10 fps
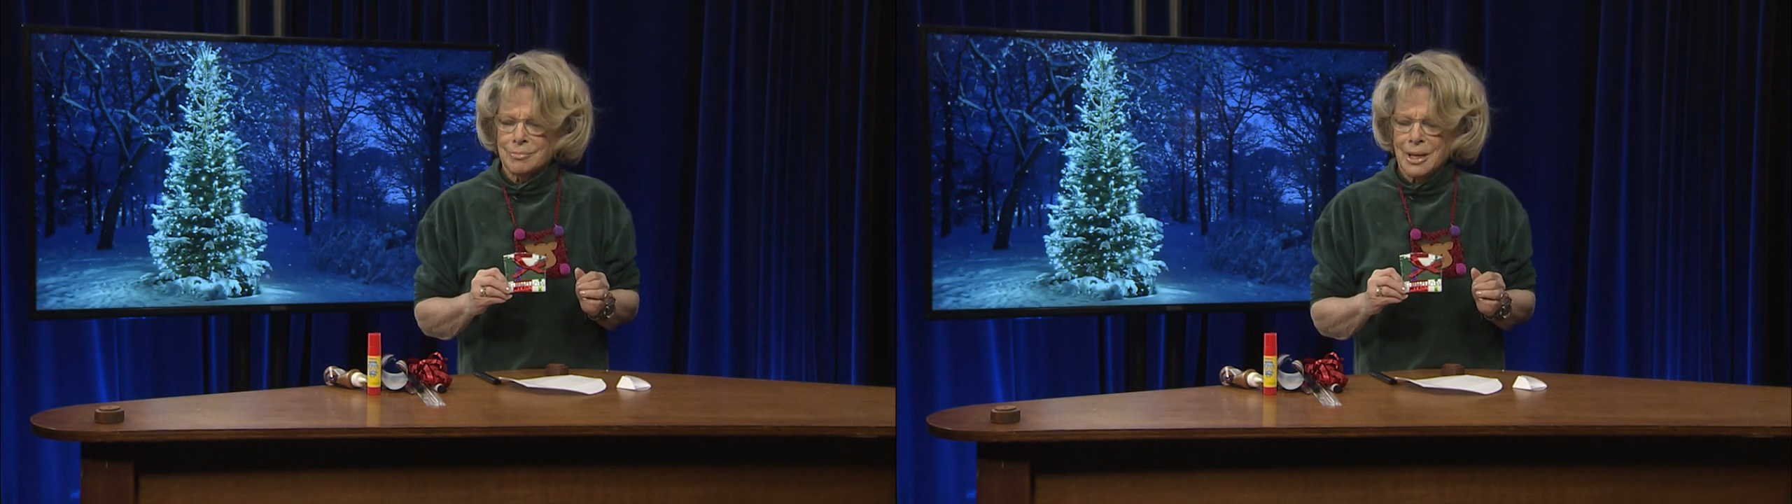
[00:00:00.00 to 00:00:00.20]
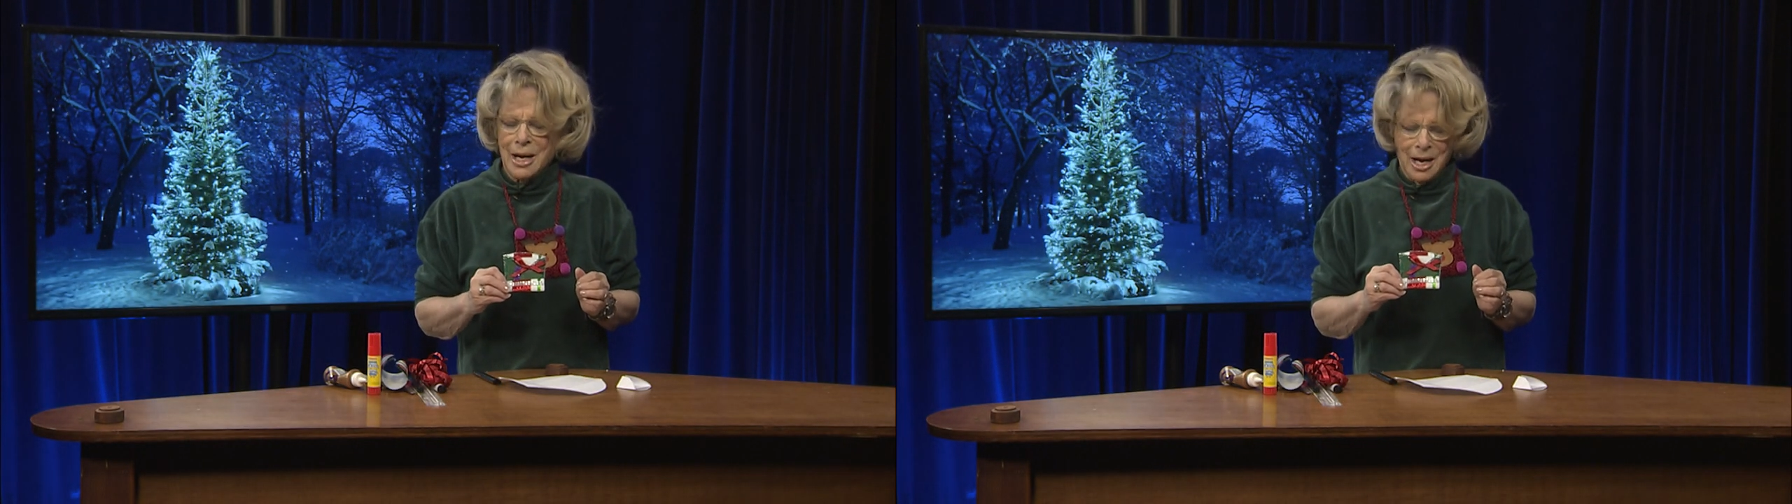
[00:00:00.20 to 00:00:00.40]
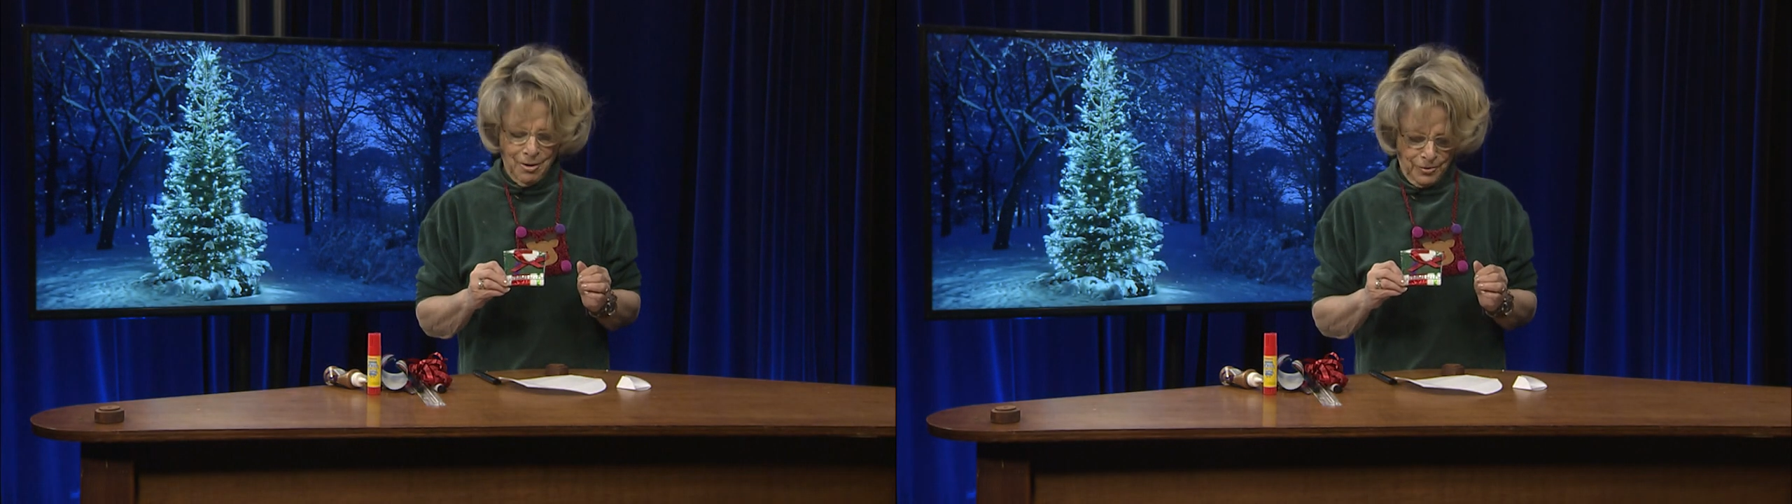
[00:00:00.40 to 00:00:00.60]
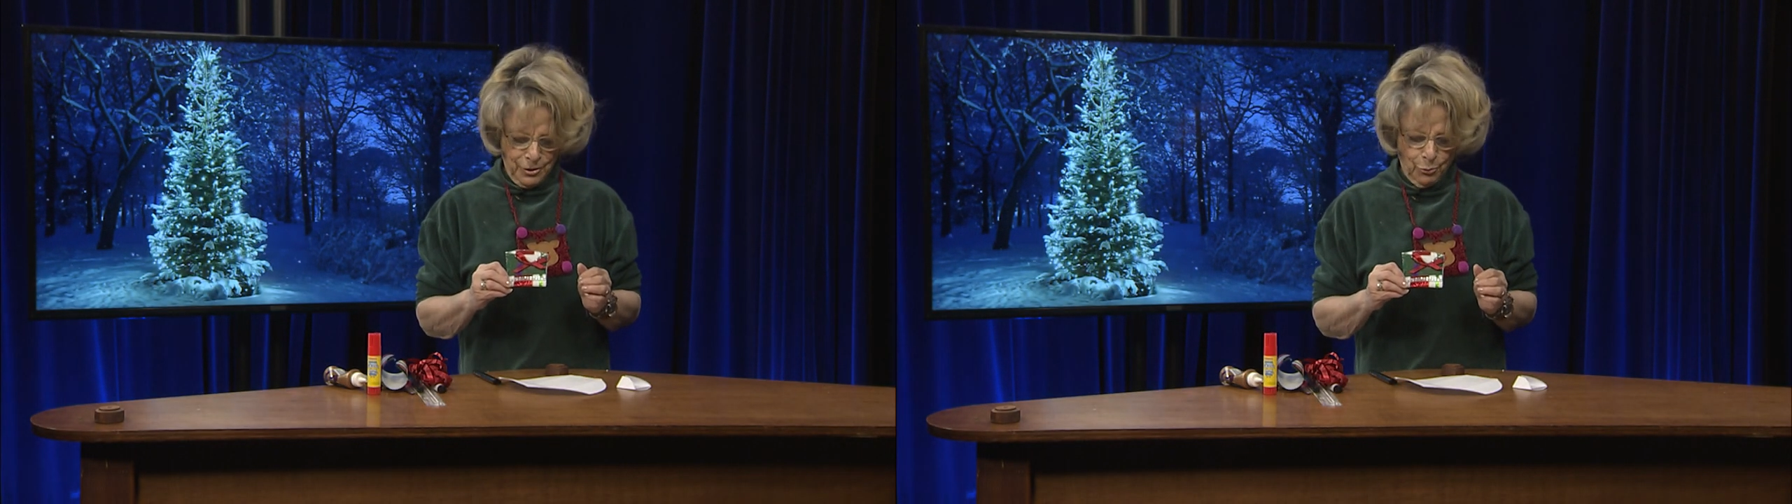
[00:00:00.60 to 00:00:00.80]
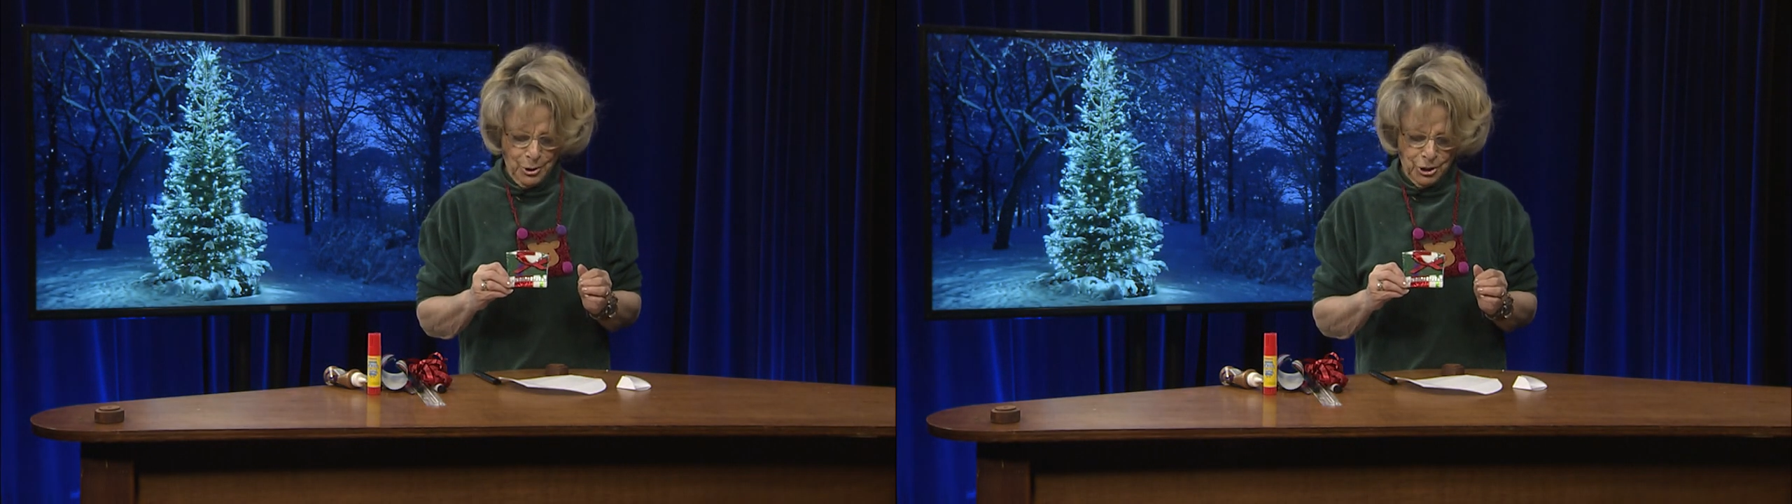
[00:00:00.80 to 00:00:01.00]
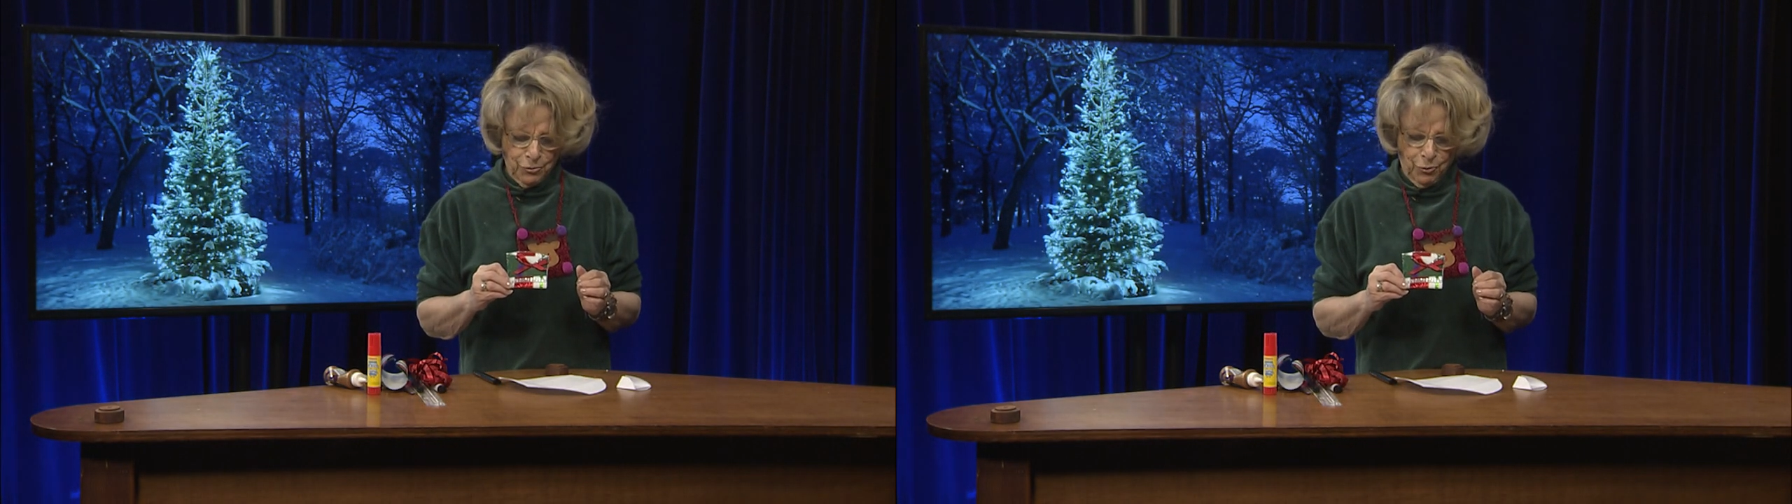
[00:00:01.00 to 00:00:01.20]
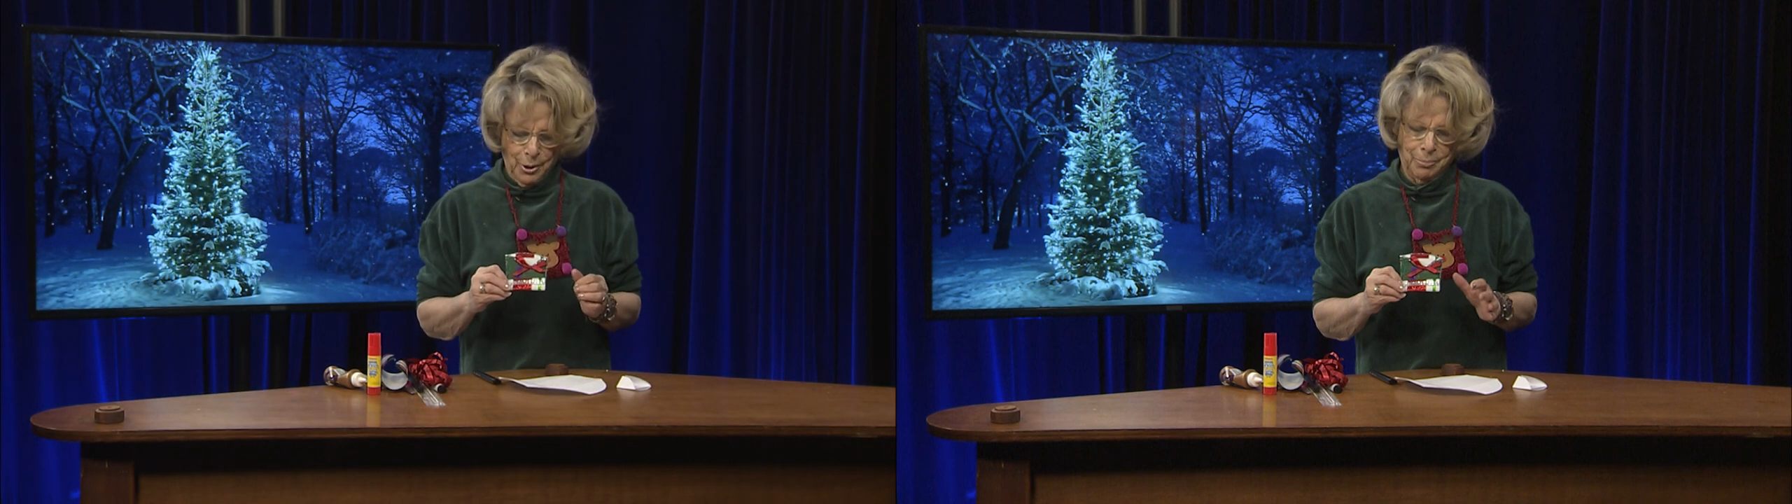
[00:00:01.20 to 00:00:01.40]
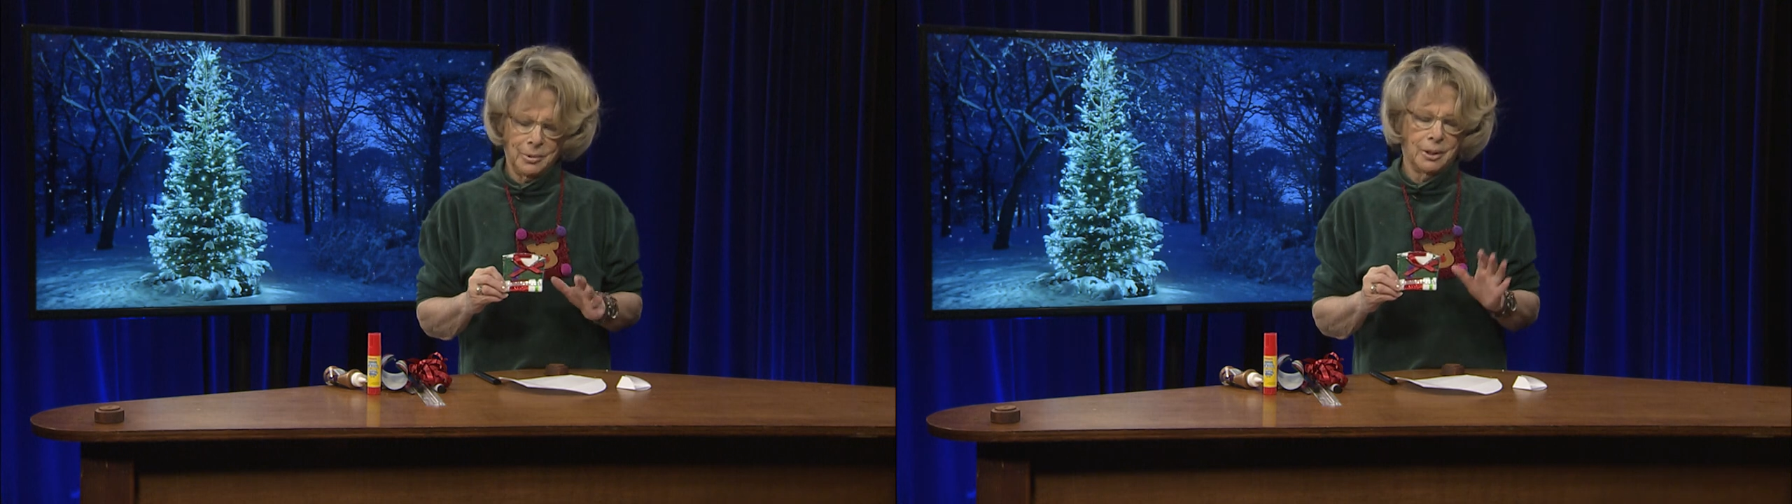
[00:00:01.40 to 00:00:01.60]
have switched
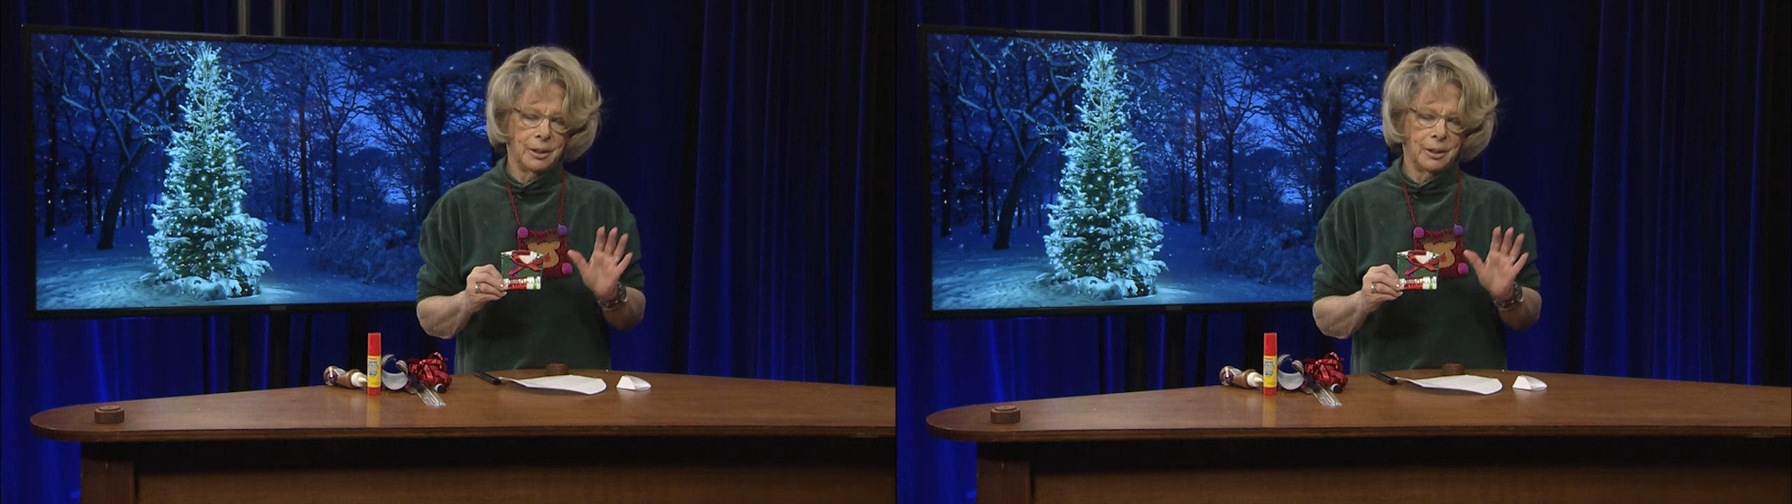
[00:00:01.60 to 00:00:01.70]
from